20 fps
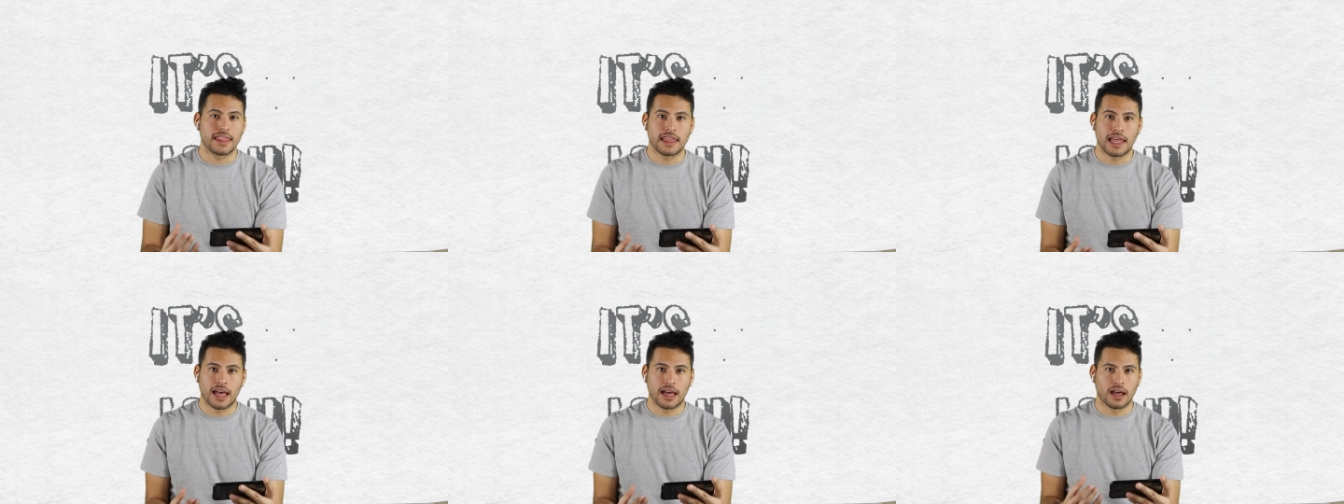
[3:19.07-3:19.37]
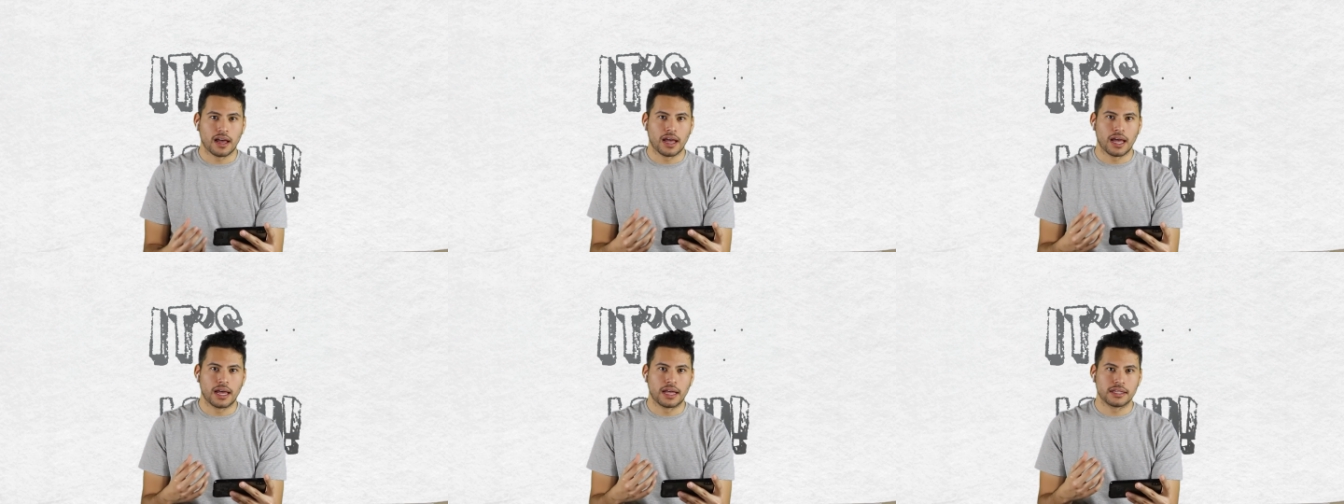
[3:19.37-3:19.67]

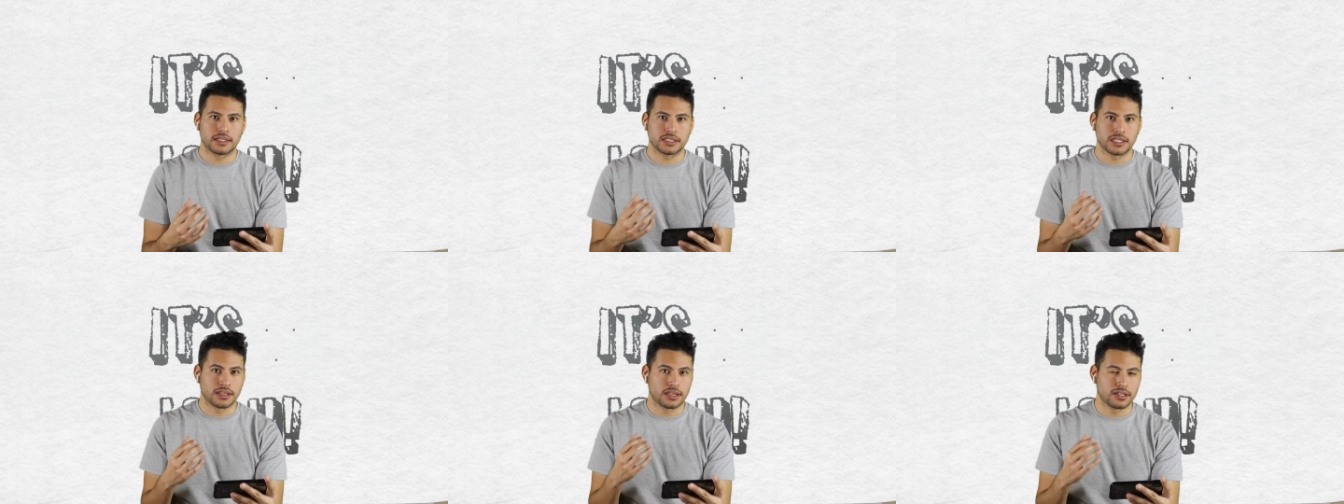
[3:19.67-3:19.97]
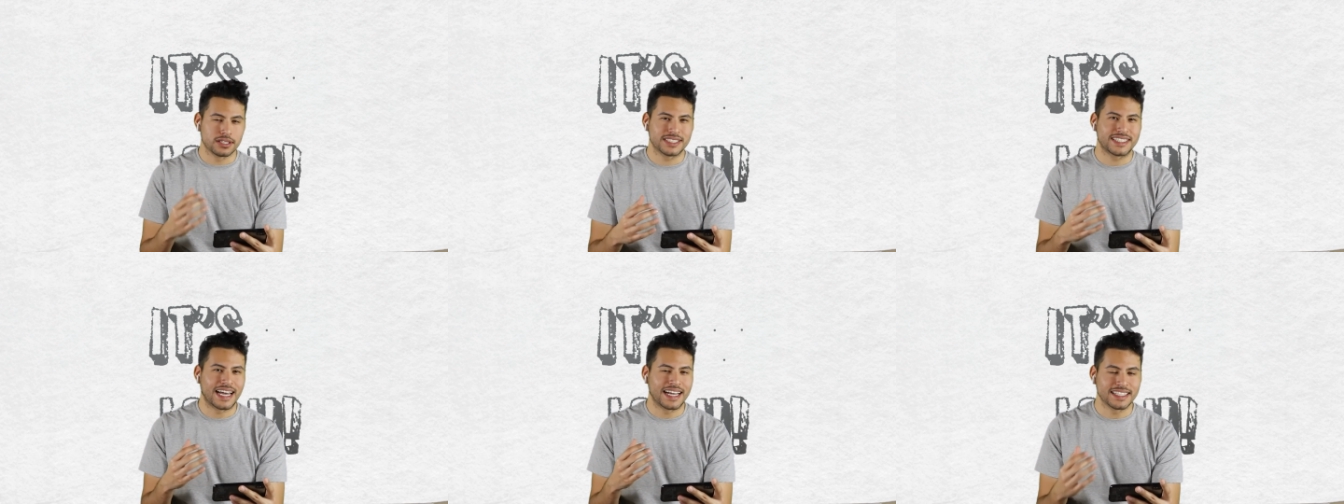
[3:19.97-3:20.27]
that
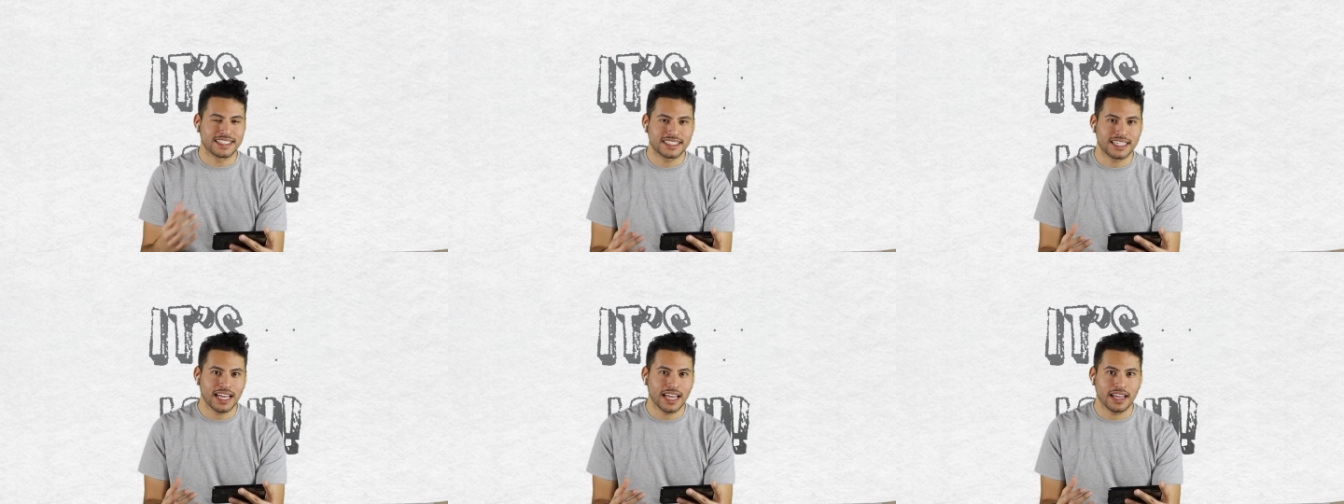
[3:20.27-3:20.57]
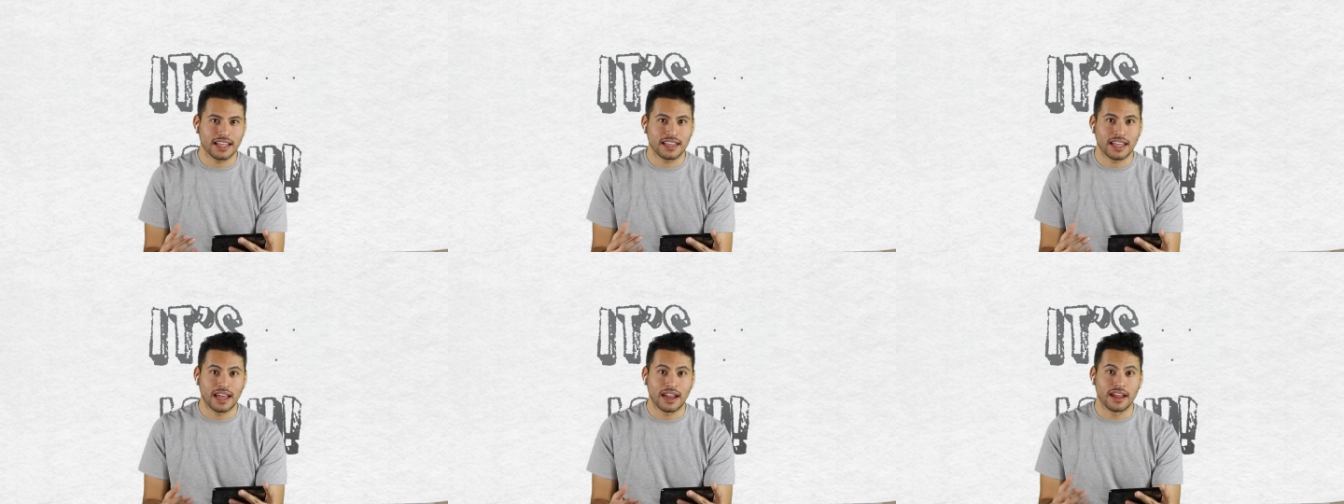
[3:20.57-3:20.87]
there's that
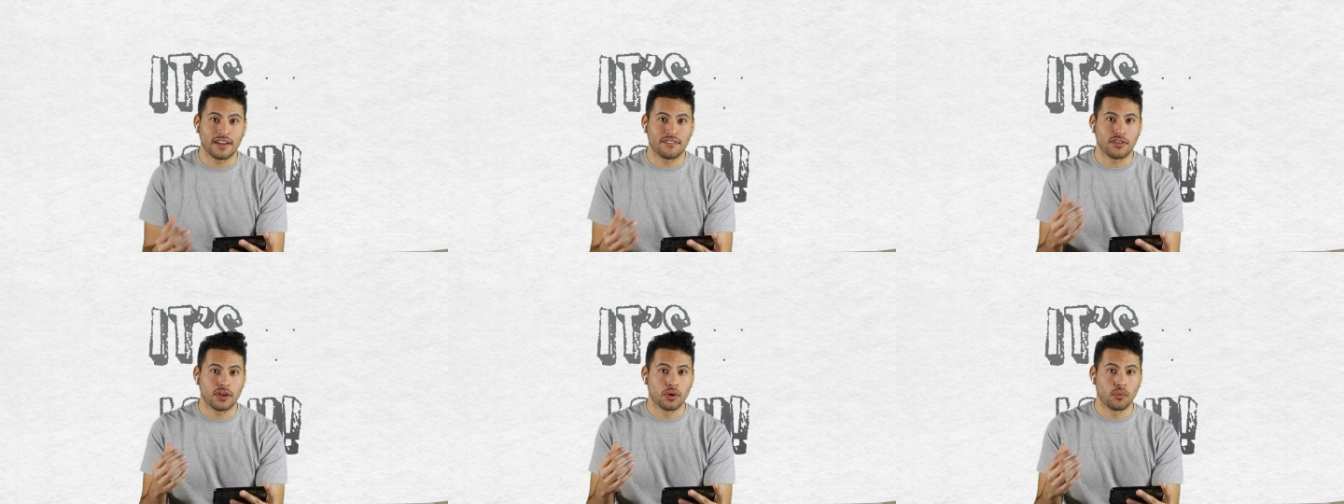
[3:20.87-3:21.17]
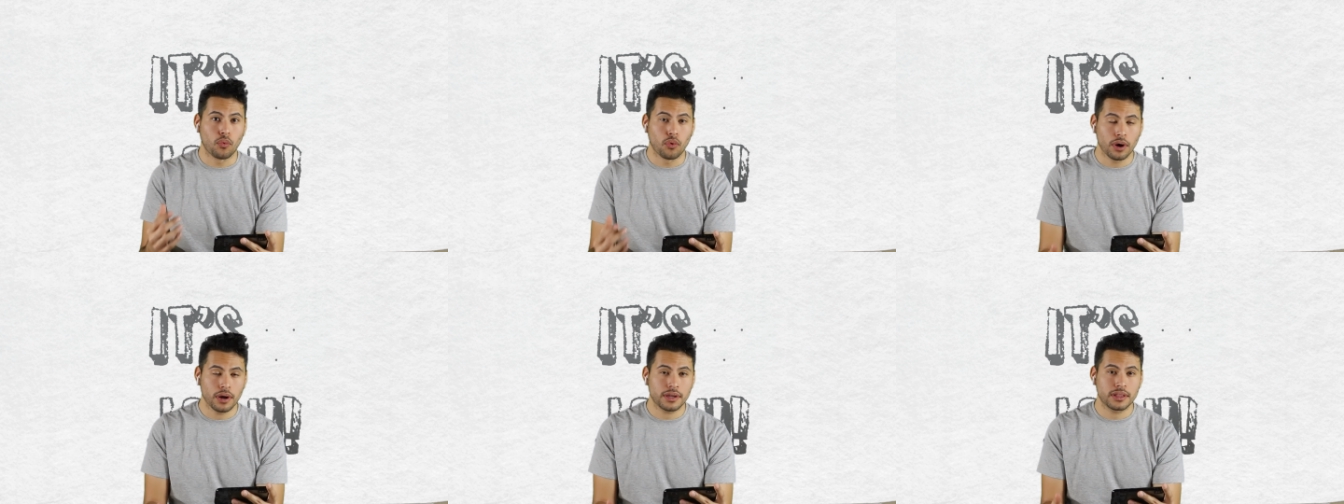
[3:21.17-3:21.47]
saying that if you
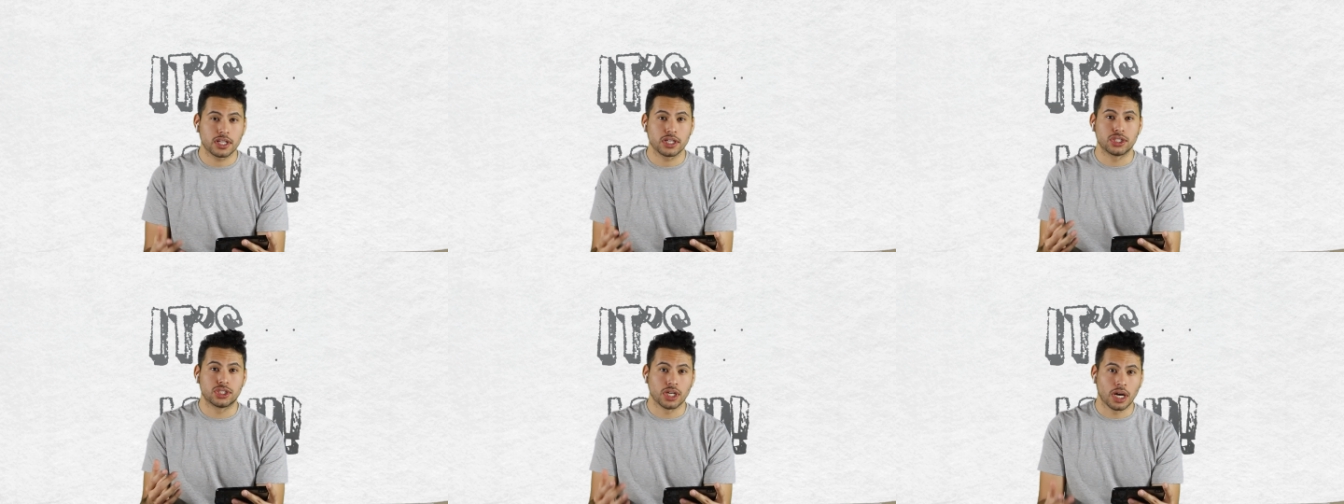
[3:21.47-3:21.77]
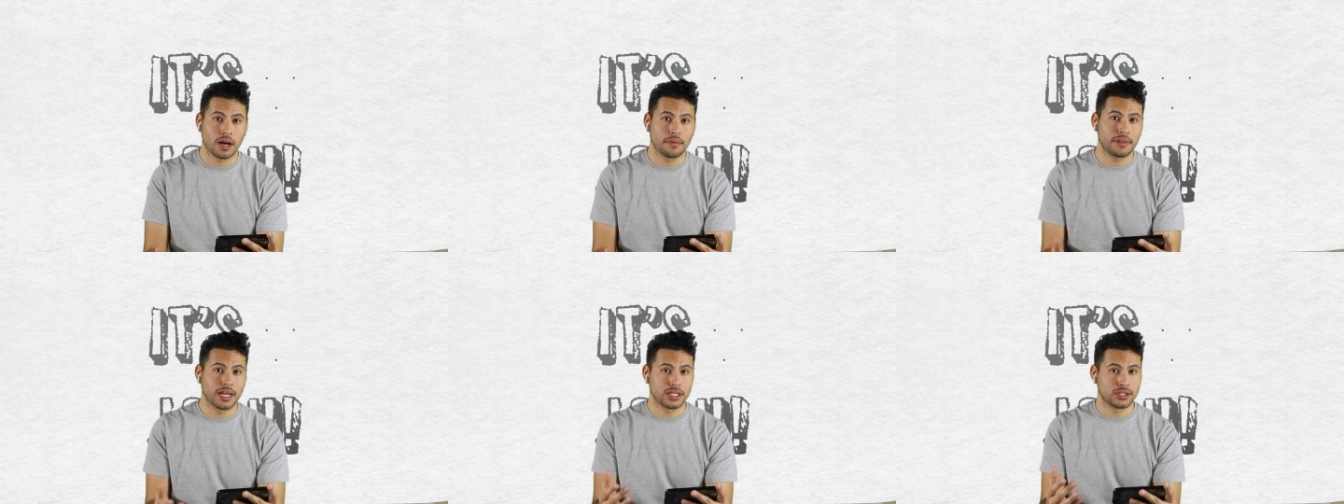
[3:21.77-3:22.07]
work the
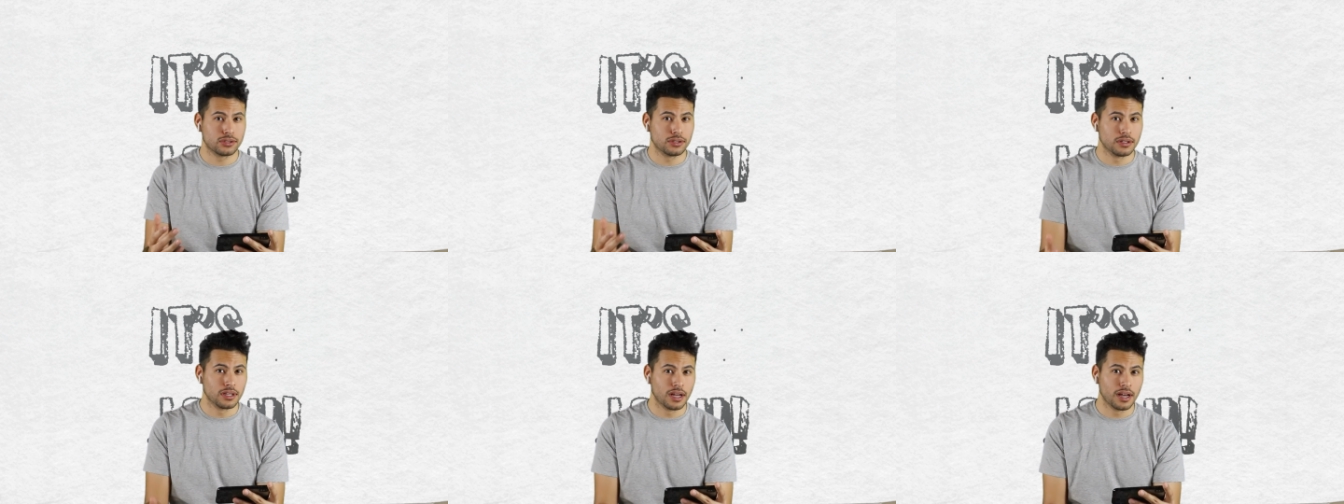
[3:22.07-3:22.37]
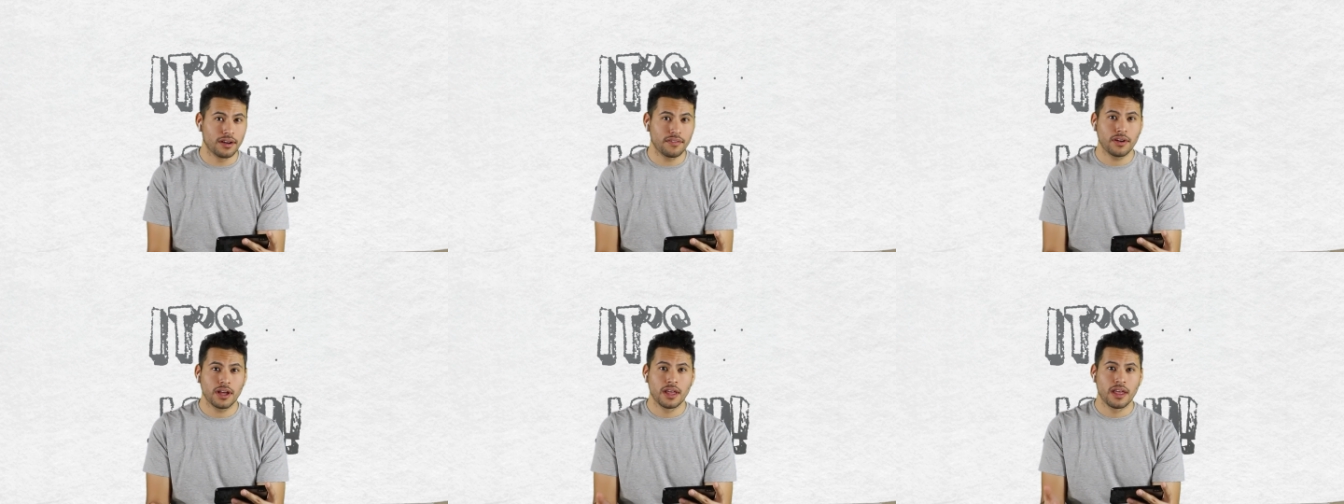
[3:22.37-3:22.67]
job that you
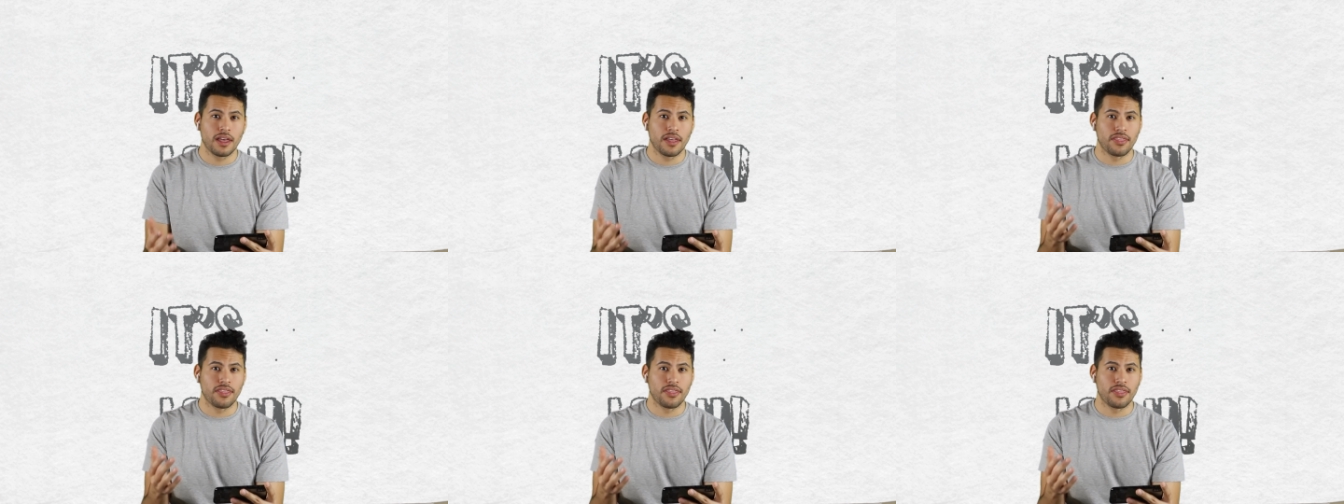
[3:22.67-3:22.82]
love,